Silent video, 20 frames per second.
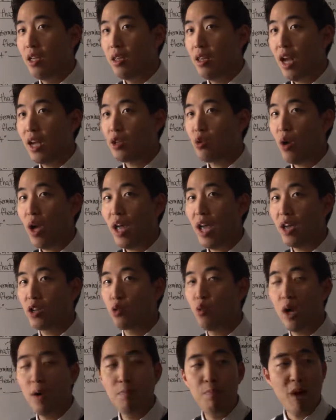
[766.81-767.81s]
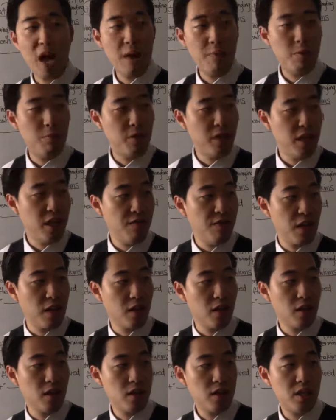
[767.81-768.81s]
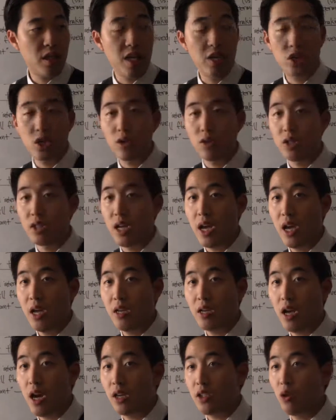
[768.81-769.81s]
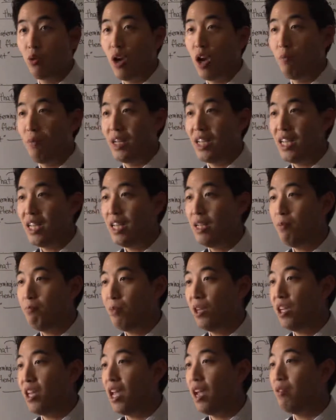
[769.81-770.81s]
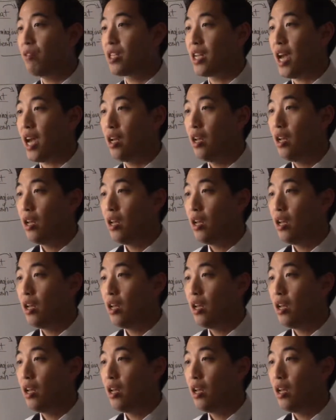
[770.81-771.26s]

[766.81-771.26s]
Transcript: That's why, as one Bible-believing teacher said, Dr. Ruttman, he believes that